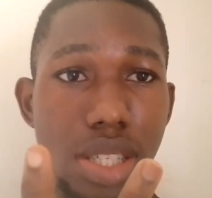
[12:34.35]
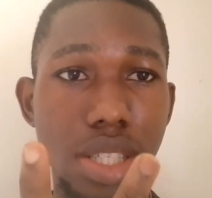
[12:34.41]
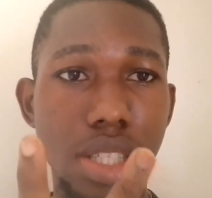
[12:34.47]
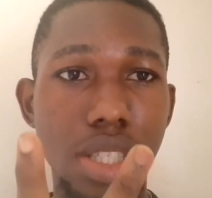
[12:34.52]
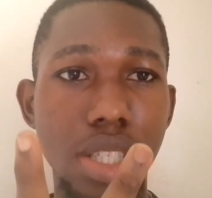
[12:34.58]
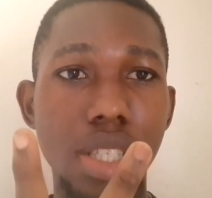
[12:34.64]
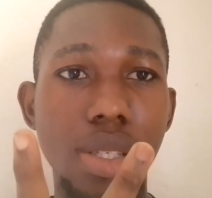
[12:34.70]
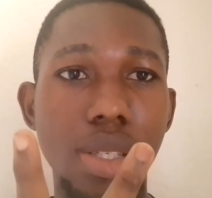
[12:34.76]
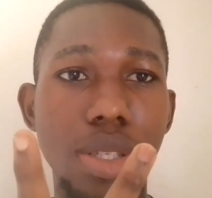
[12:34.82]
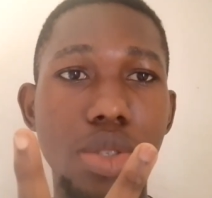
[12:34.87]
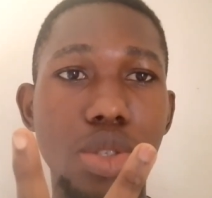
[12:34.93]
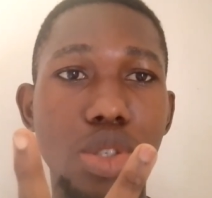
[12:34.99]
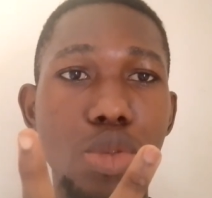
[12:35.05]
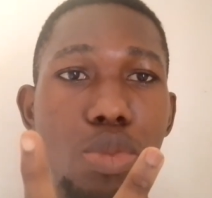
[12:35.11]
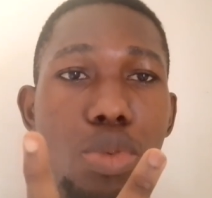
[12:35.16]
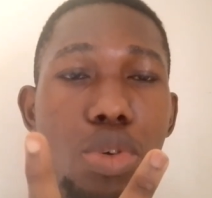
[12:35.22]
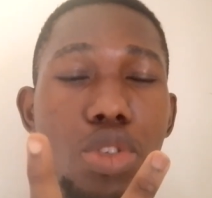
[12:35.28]
It is easy to
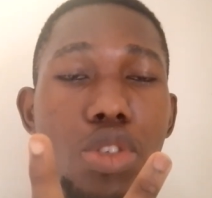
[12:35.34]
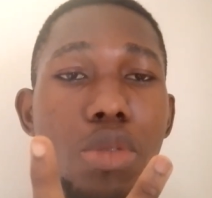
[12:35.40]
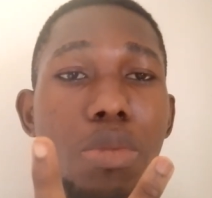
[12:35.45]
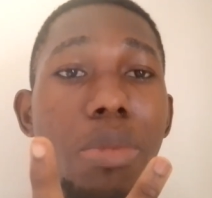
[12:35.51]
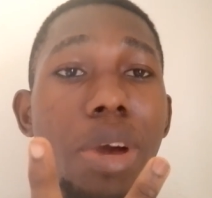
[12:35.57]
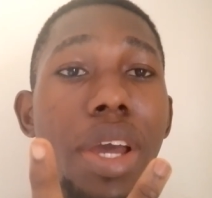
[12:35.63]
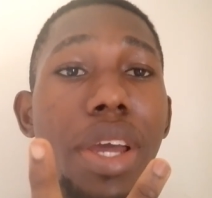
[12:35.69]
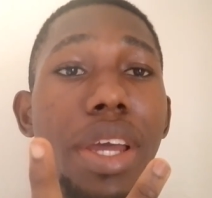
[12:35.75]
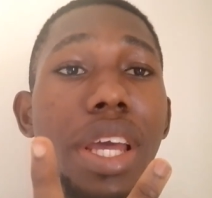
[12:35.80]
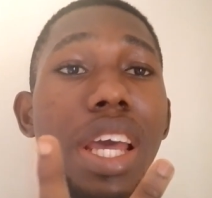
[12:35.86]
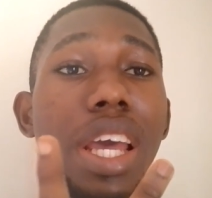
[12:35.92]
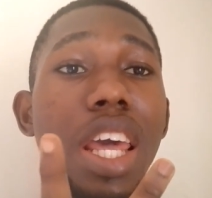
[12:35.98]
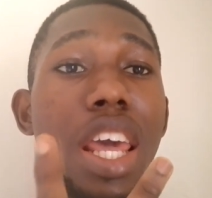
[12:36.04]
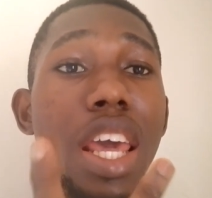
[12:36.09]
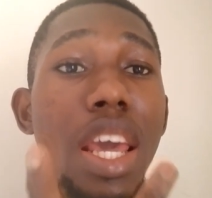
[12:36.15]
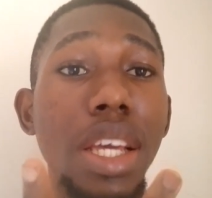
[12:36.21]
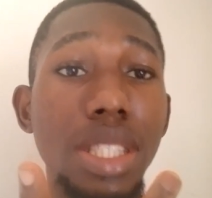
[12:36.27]
spot my
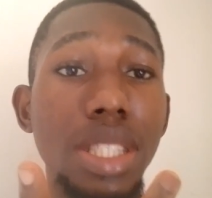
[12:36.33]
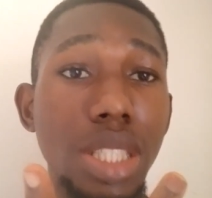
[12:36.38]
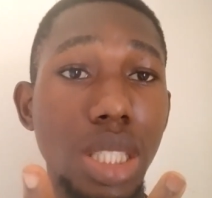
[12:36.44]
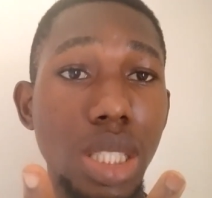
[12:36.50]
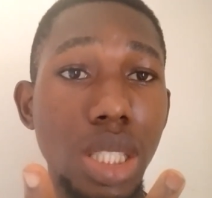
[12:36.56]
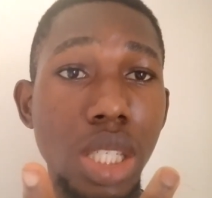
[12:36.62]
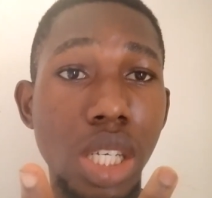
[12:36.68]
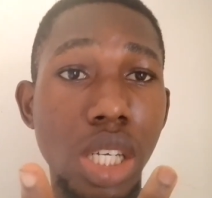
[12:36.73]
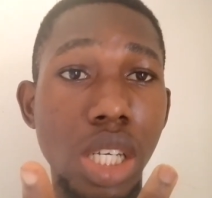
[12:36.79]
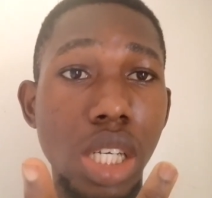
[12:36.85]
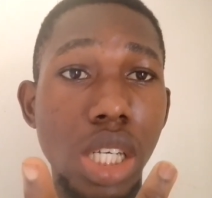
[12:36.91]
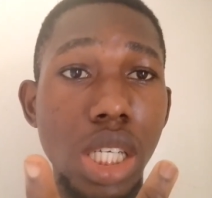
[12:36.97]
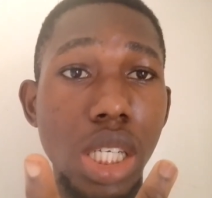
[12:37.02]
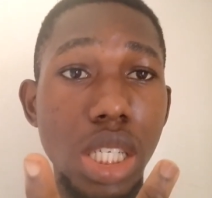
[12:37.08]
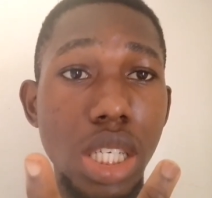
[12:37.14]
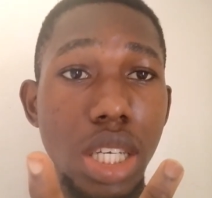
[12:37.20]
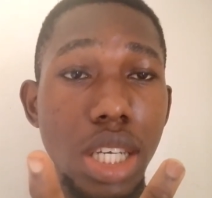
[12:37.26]
edge
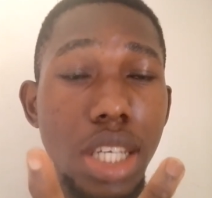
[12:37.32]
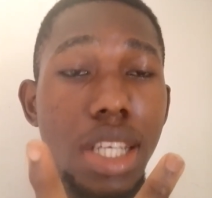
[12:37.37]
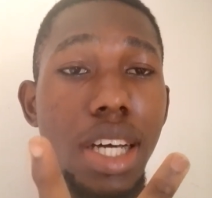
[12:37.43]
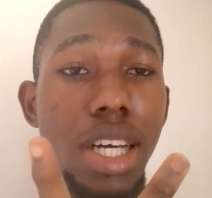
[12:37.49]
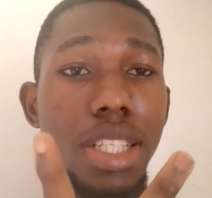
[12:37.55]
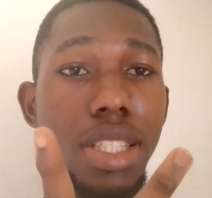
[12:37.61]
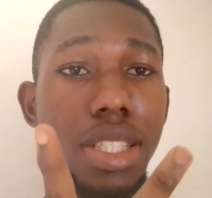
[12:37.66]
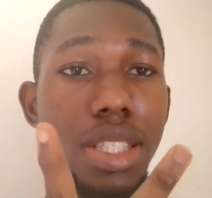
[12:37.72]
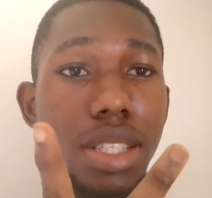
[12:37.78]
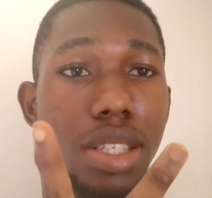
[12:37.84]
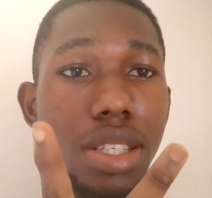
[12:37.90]
in that